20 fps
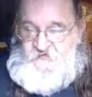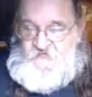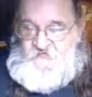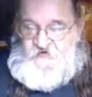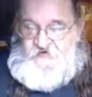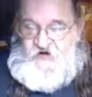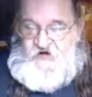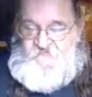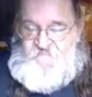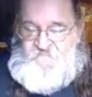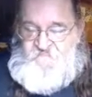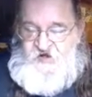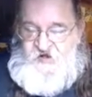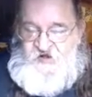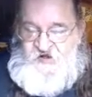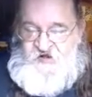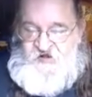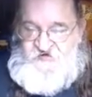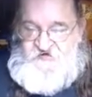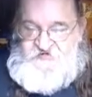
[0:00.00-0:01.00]
Would I
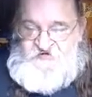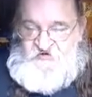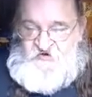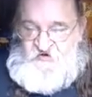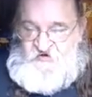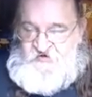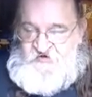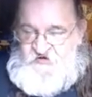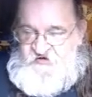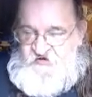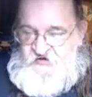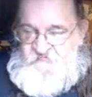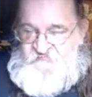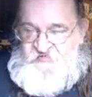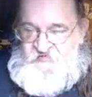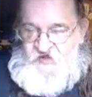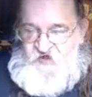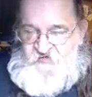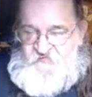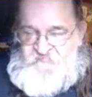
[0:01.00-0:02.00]
mind talking
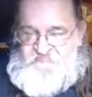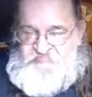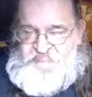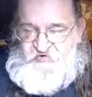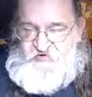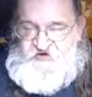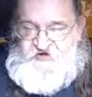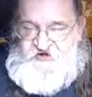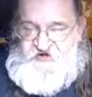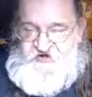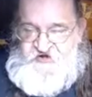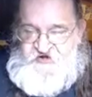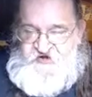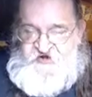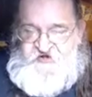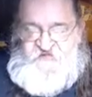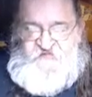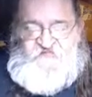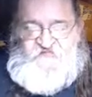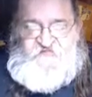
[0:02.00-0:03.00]
about
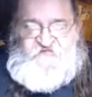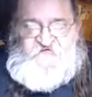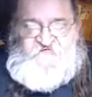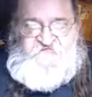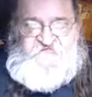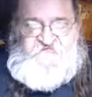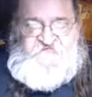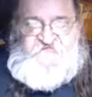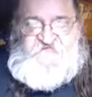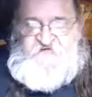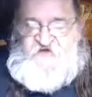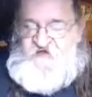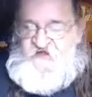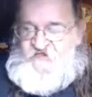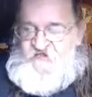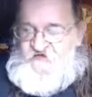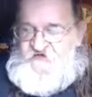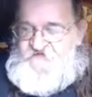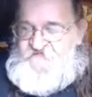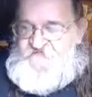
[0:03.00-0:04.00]
breeding the
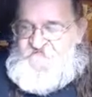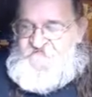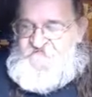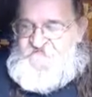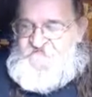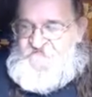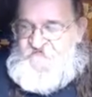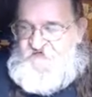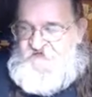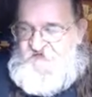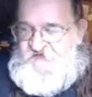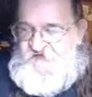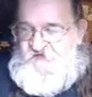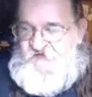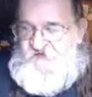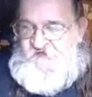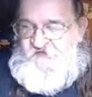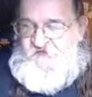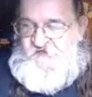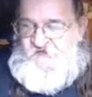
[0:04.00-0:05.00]
Shelleys?
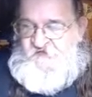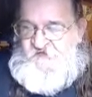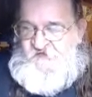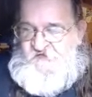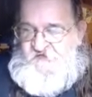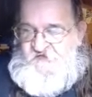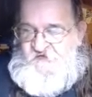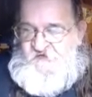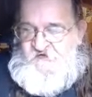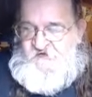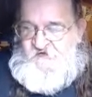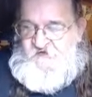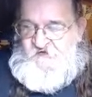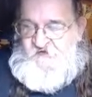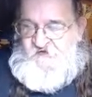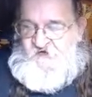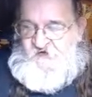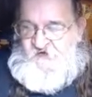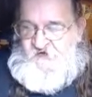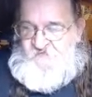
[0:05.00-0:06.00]

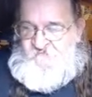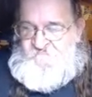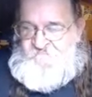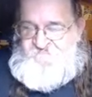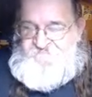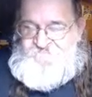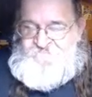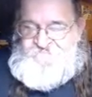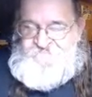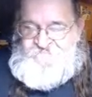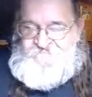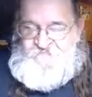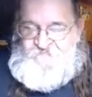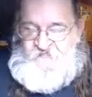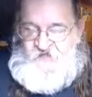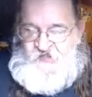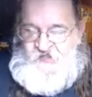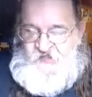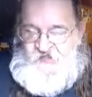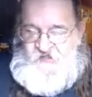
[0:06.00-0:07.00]
You
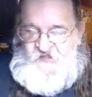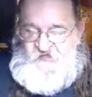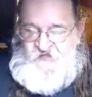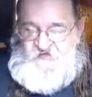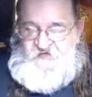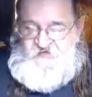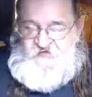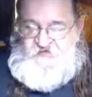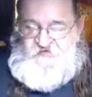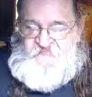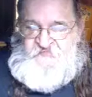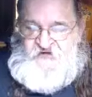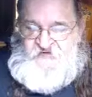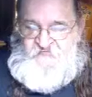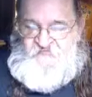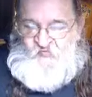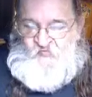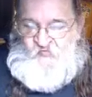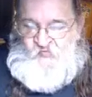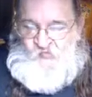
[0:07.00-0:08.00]

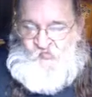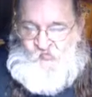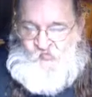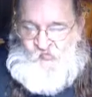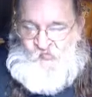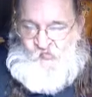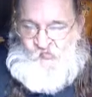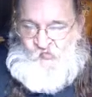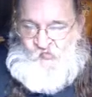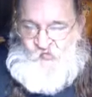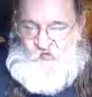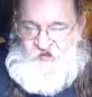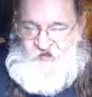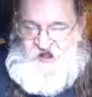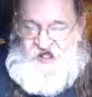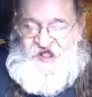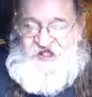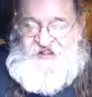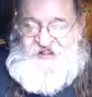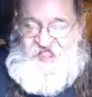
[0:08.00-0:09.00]
mean
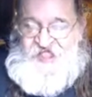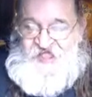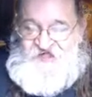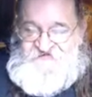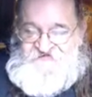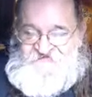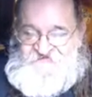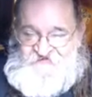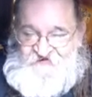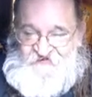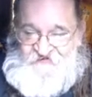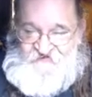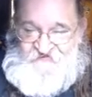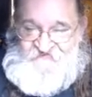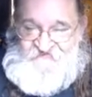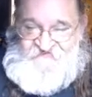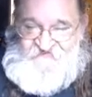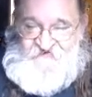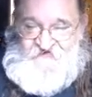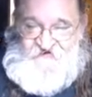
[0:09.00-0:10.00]
when I had
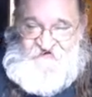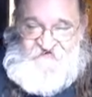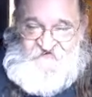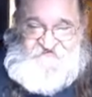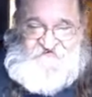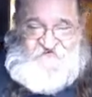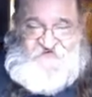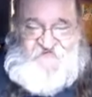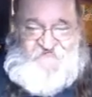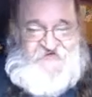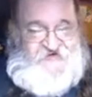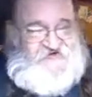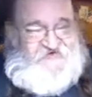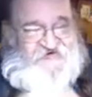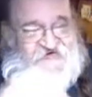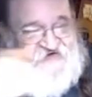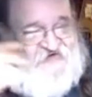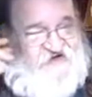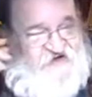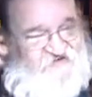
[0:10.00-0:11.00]
Shelleys? Jeremy,
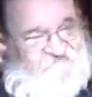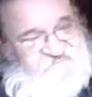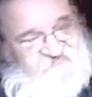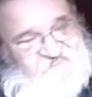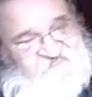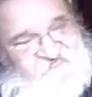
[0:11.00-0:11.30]
you're going to have